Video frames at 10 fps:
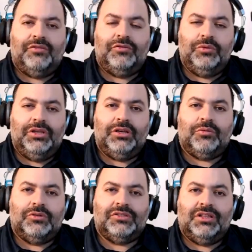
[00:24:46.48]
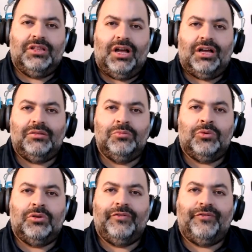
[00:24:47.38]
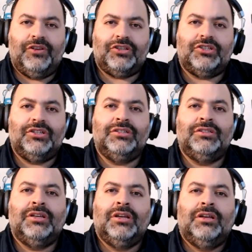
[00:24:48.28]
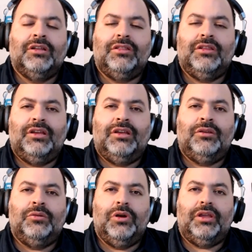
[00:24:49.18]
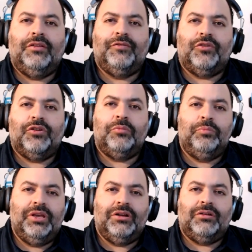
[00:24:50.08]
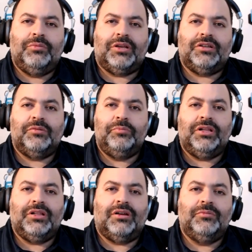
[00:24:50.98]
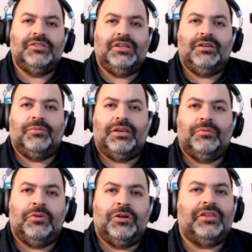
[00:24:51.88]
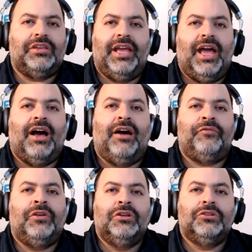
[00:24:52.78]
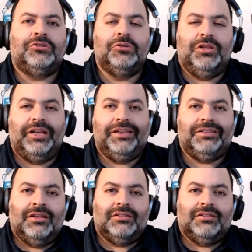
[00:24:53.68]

every week was a lot more efficient than waiting for the bill because the bill comes in about a month and a half too late. Yeah,